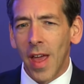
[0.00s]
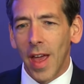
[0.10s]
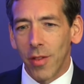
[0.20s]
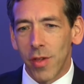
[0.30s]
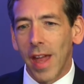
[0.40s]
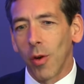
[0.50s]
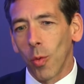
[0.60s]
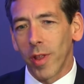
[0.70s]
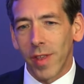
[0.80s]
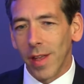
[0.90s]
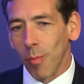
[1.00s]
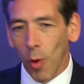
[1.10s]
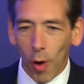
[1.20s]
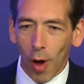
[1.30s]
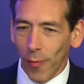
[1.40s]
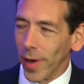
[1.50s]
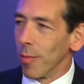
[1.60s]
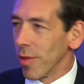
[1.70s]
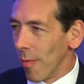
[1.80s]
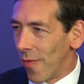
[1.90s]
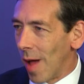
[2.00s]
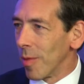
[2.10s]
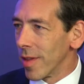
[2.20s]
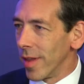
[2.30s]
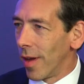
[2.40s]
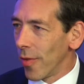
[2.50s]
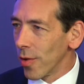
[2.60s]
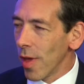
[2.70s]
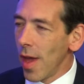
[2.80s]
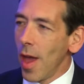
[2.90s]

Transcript: in general we see it more often in some families than others.